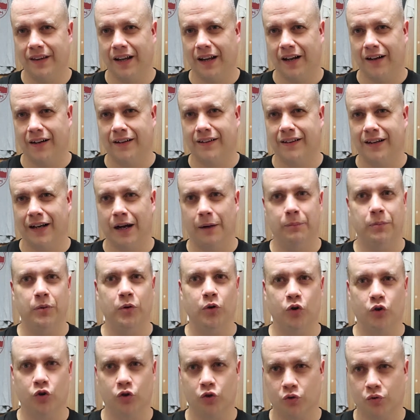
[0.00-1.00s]
a
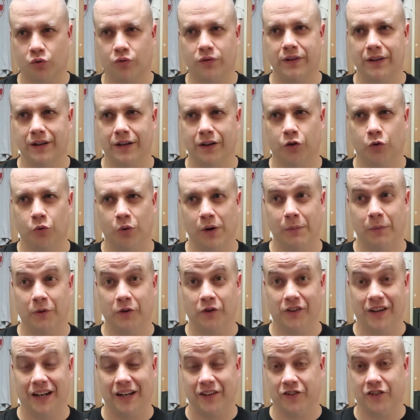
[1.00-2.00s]
couple
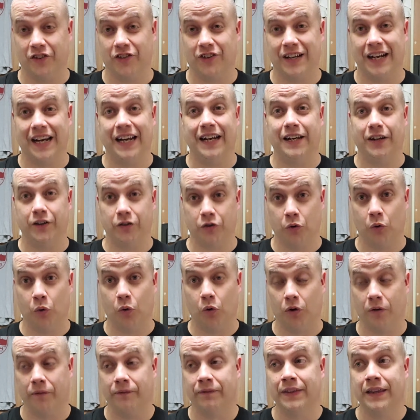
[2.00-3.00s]
quibbles that I just can't
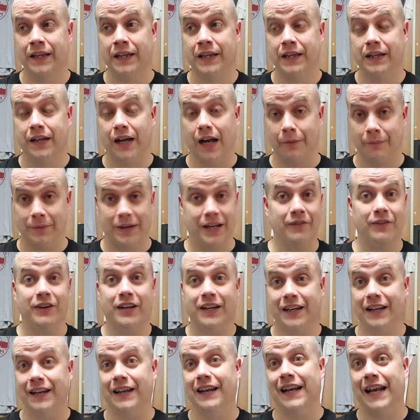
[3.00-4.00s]
ignore. I'm
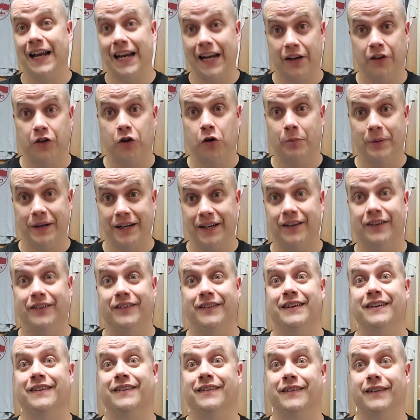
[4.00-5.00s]
giving it an A though because
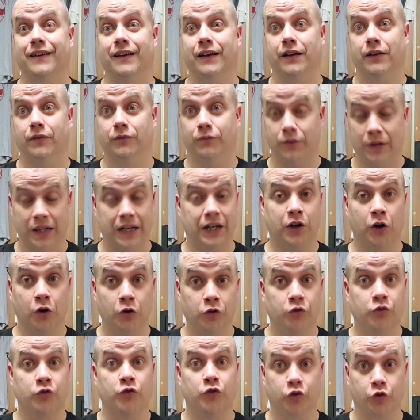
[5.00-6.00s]
it's uh, it
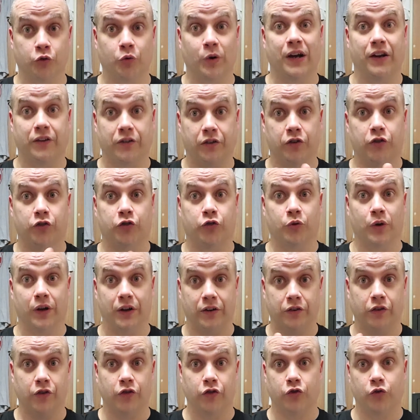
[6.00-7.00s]
goes from strength to
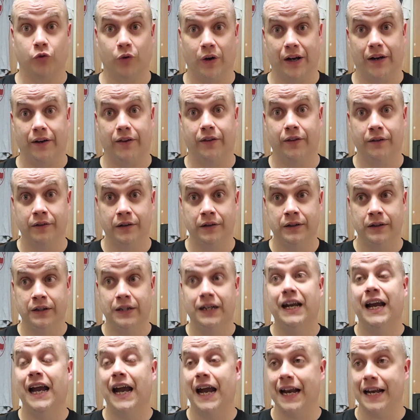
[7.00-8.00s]
strength to strength,
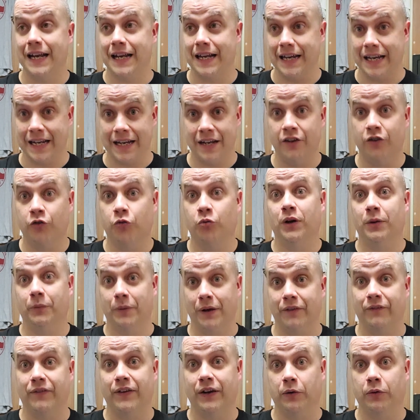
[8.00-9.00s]
and it is one of
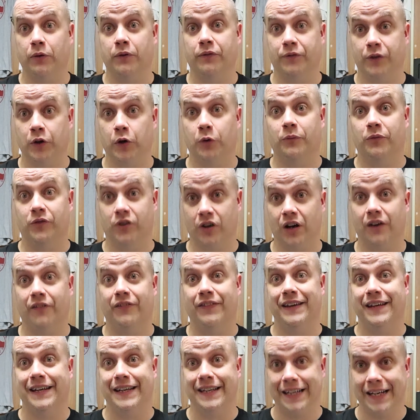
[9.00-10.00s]
my favorite films
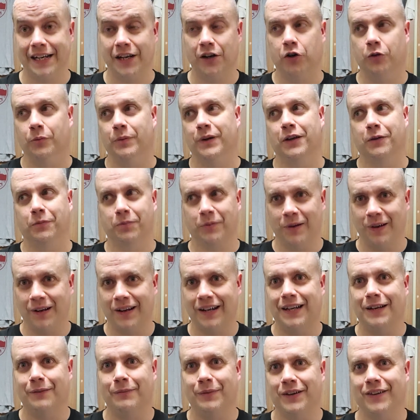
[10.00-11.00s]
of the year. But it's probably
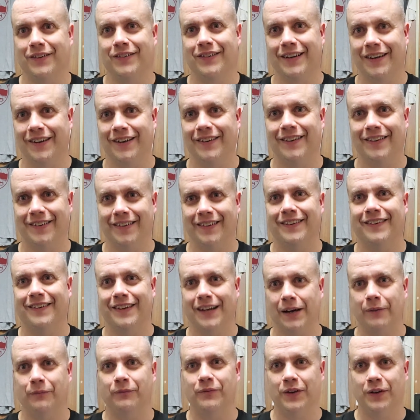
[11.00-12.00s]
going to miss out on the
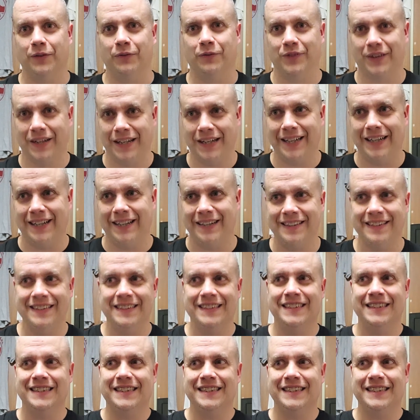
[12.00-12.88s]
top 15.